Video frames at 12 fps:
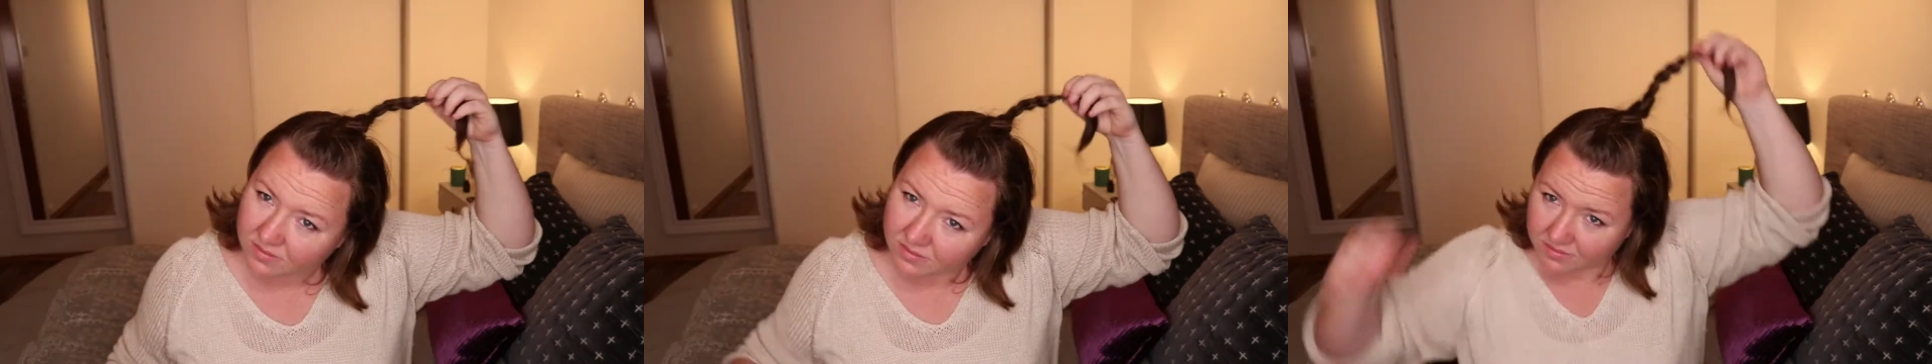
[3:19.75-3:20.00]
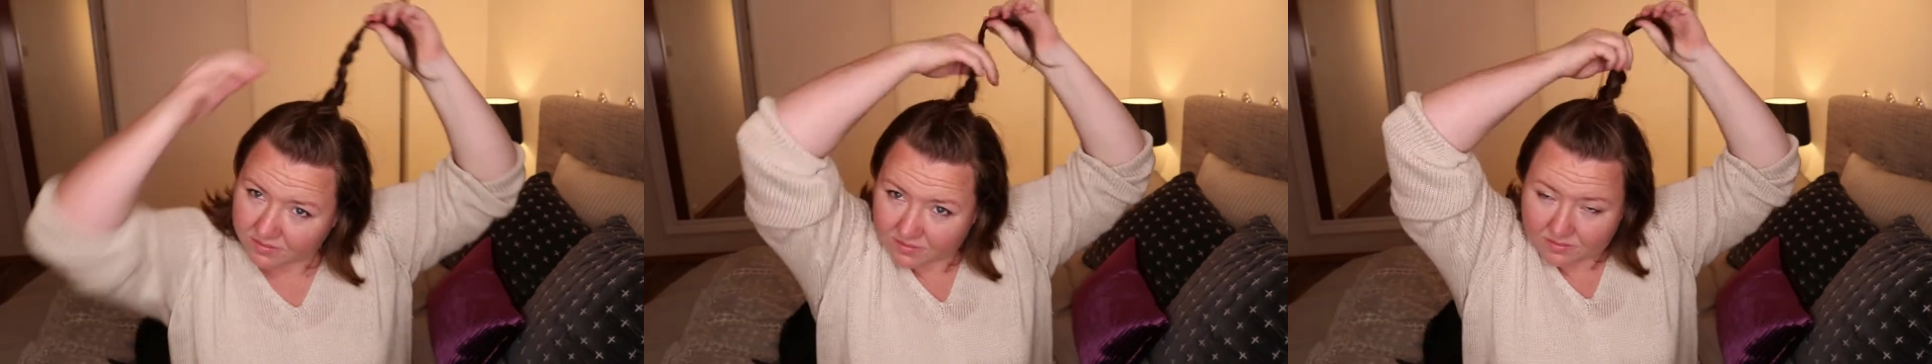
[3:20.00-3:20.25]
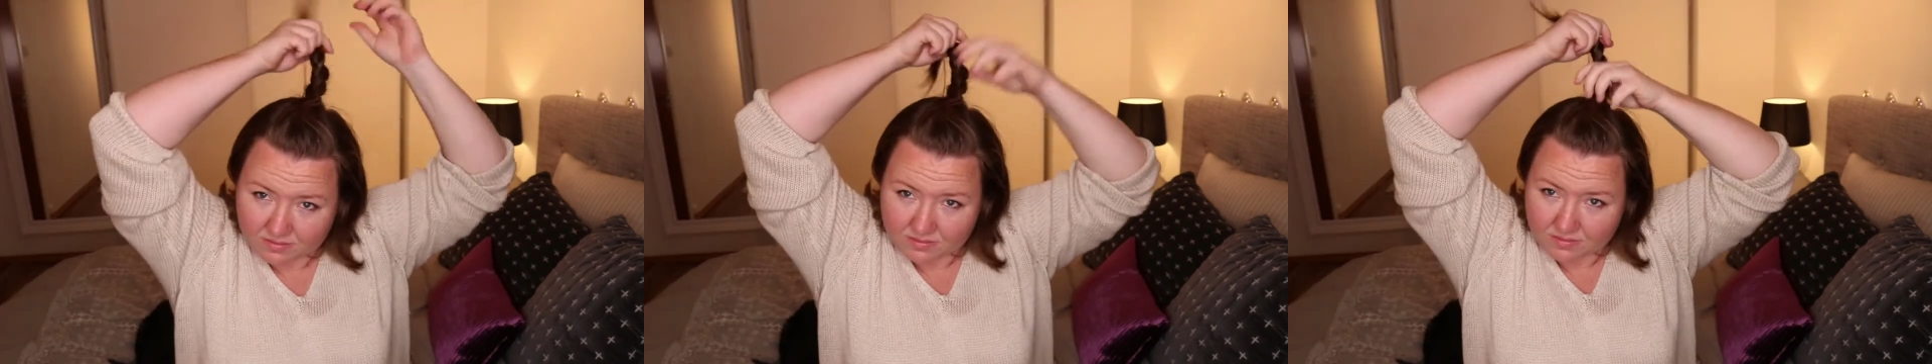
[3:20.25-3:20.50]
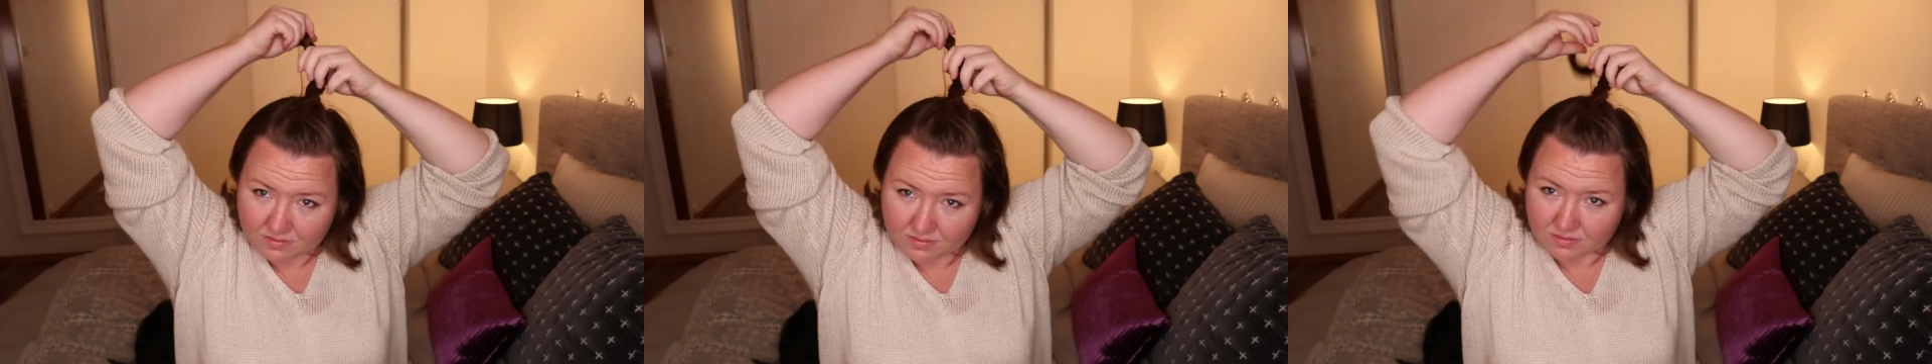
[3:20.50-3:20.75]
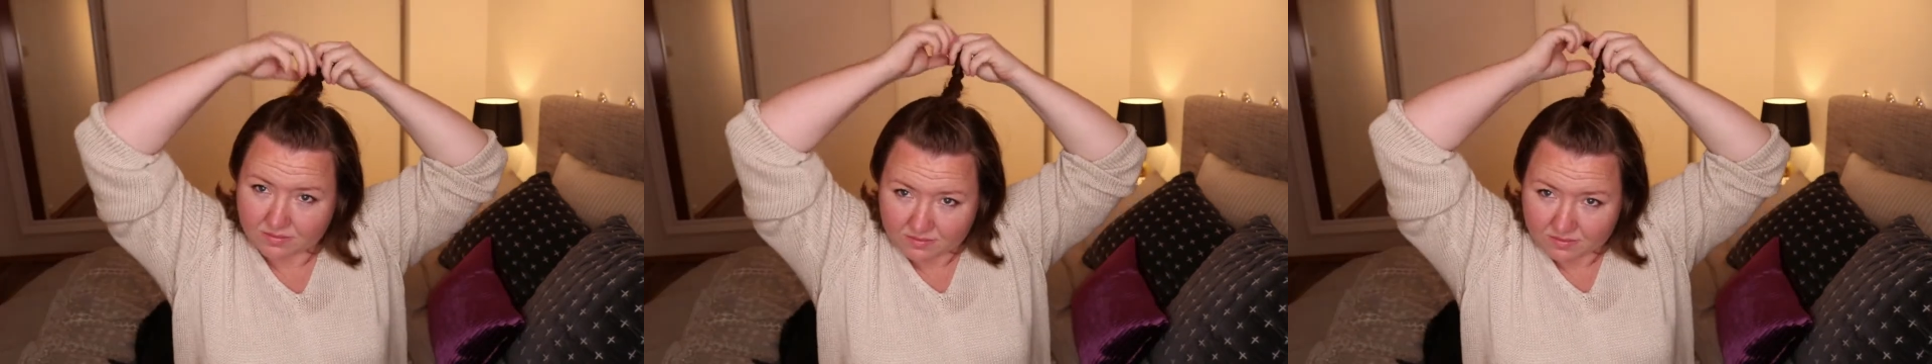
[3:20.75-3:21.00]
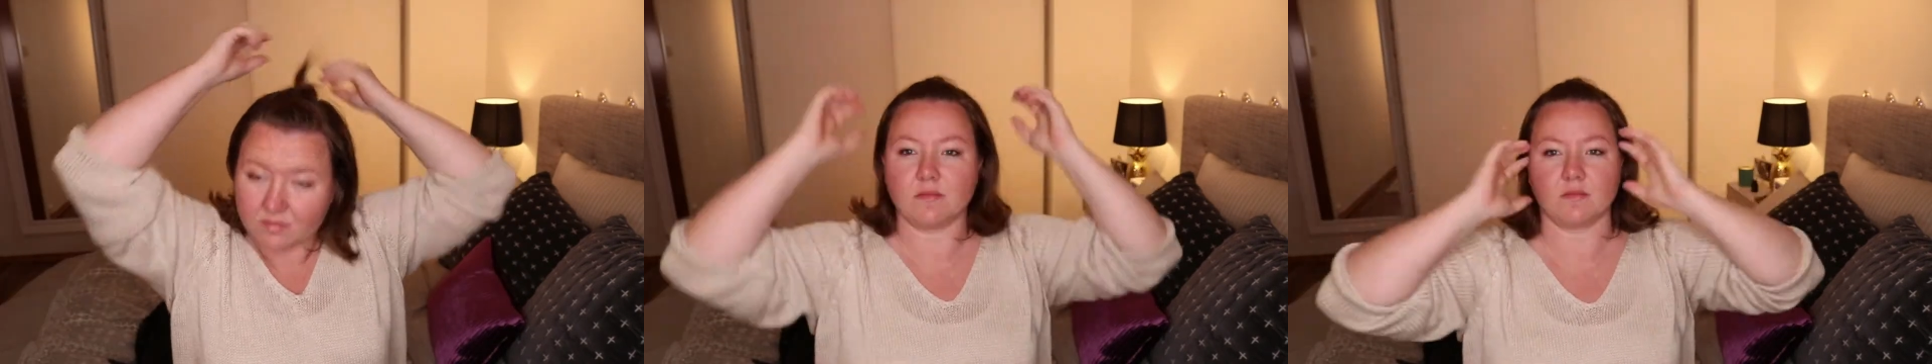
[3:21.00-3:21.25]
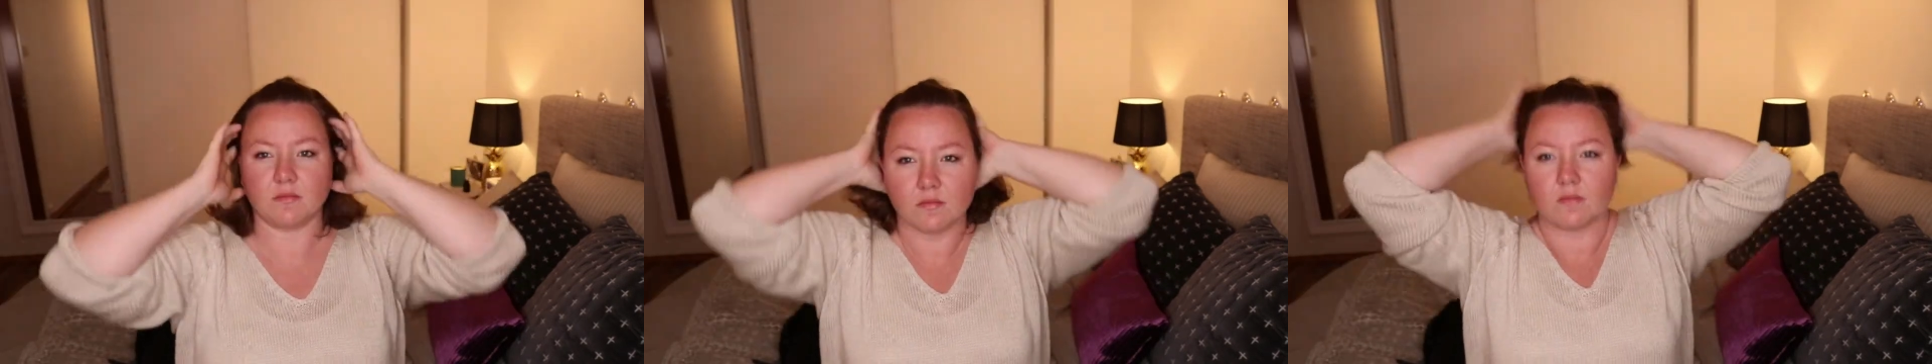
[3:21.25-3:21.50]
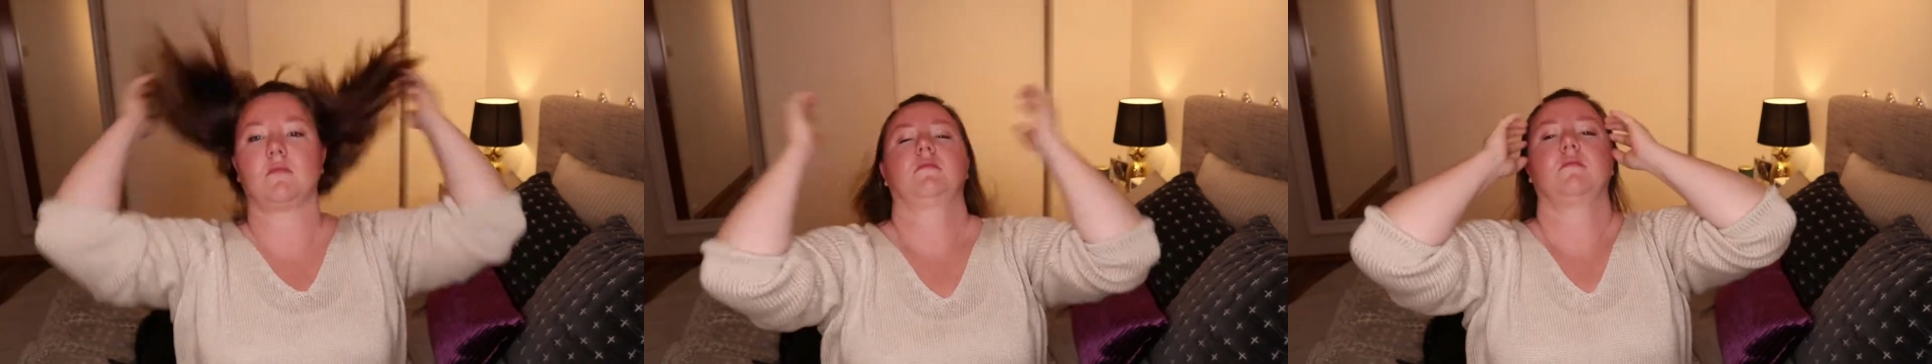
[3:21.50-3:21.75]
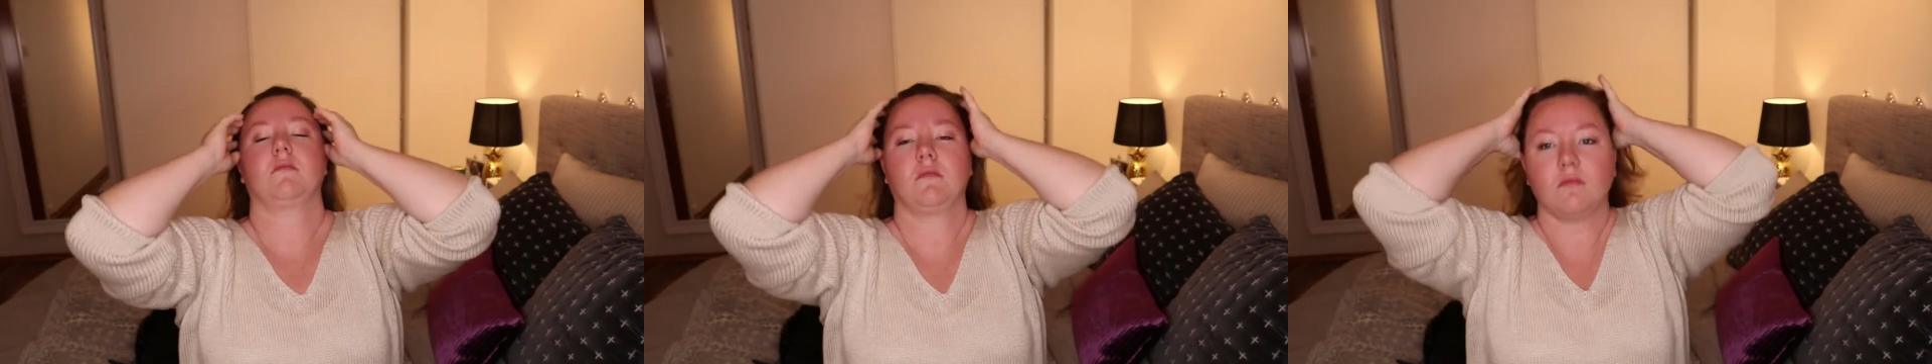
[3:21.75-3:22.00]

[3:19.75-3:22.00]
next look, we are gonna keep the braid,